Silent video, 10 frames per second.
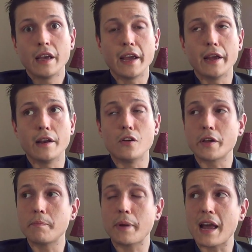and I'll
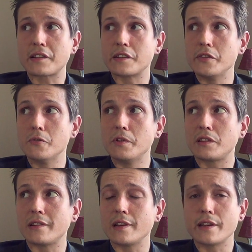get back to you
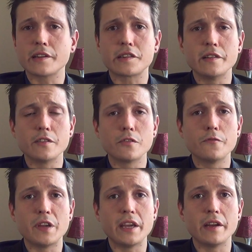with, I guess, another
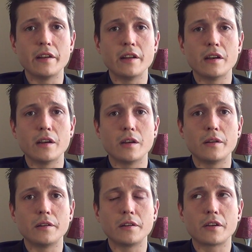vegan
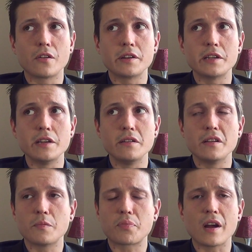uh, Gardein
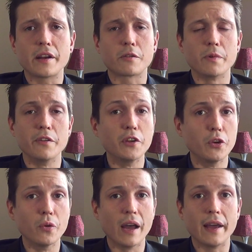uh, product
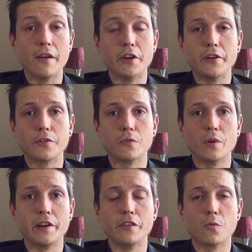review. I have another
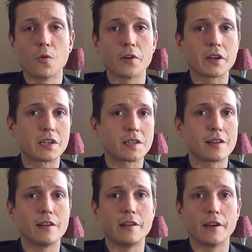one in the works,
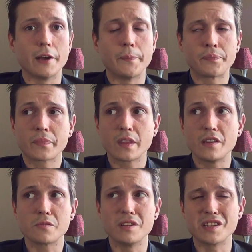and uh,
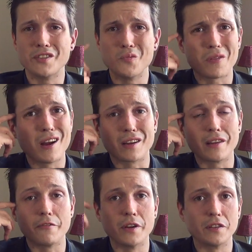this one's a new
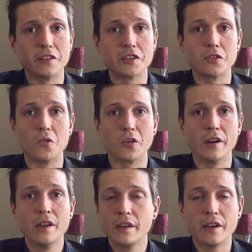product I found at the
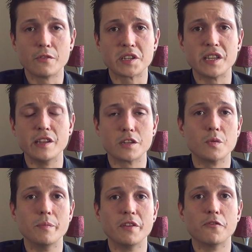store. Never seen this
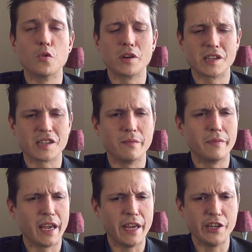one before. It's
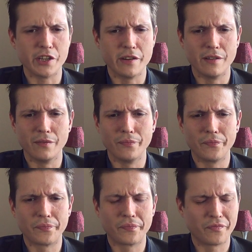some Asian
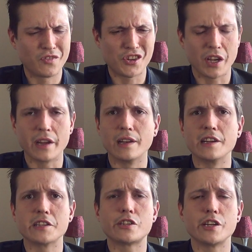
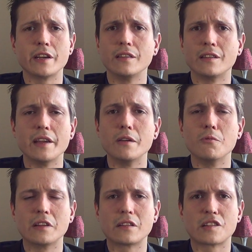chickenless chicken thing
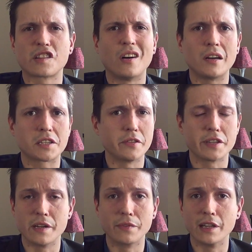with sauce or
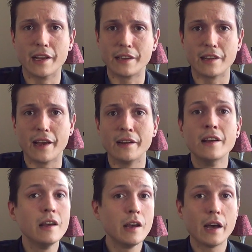something like that.
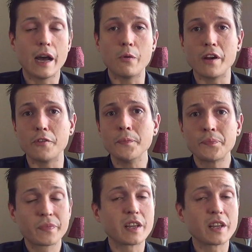However,